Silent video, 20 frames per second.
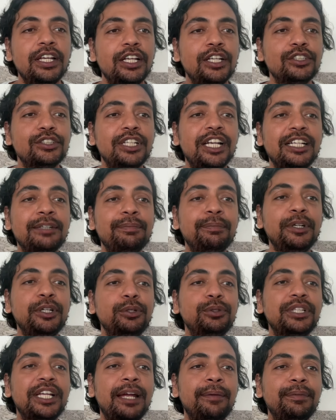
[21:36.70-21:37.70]
So let me
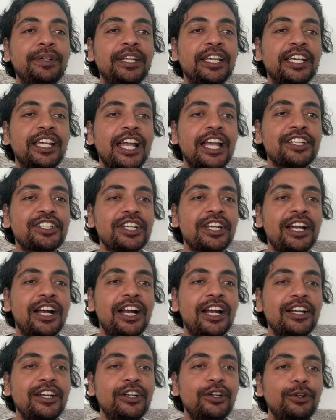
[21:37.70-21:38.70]
do the empty cache and
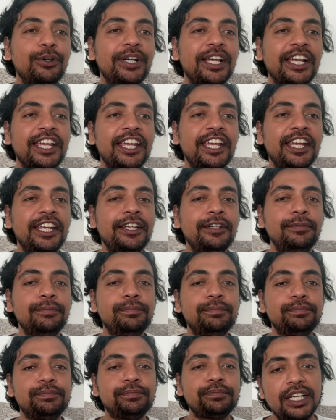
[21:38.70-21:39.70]
hard reload again.
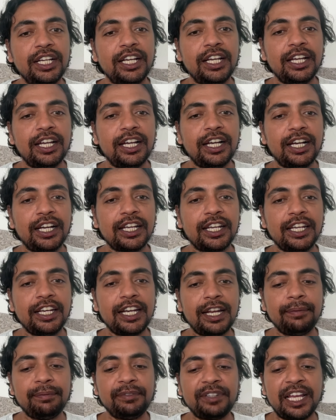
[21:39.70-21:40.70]
Again,
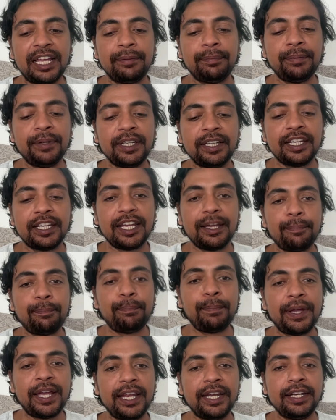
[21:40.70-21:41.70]
I'm typing
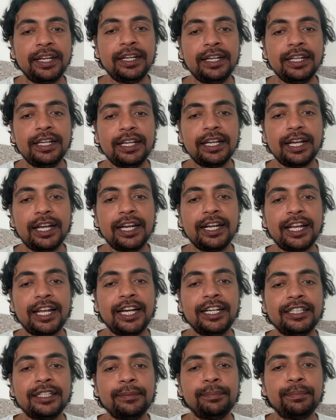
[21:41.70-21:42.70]
pen and
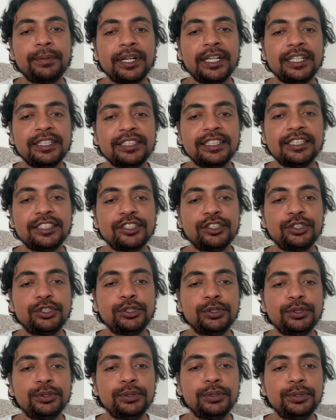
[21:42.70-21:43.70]
item price as
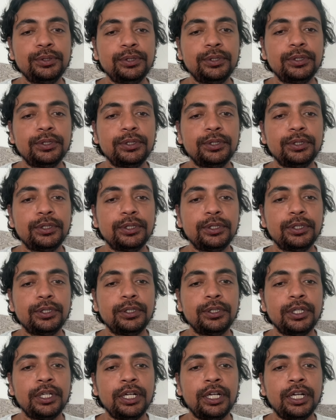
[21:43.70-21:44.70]
2.
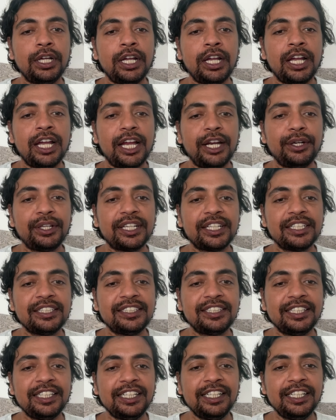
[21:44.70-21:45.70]
And you can
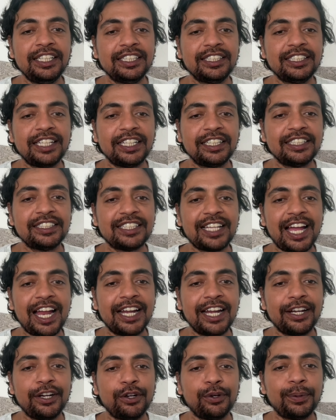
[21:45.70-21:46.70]
see that is
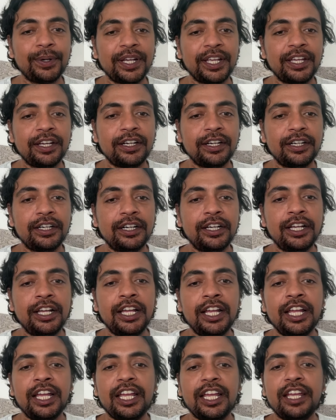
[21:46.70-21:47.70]
added over here.
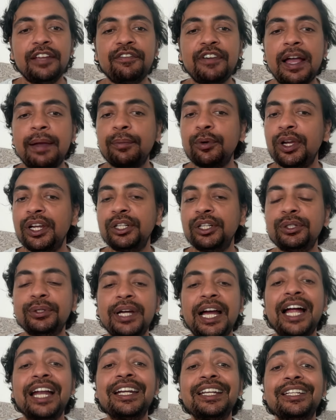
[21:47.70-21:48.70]
If I'm going to
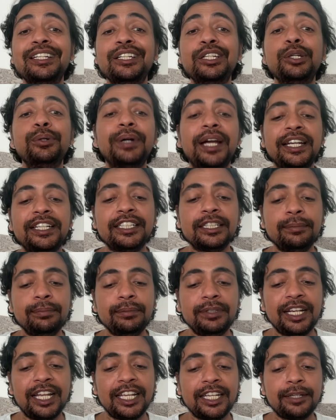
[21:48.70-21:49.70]
add new
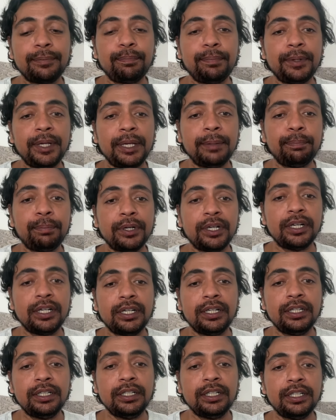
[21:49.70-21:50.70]
item like
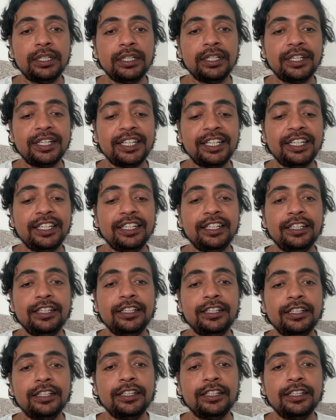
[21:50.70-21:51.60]
paper, reel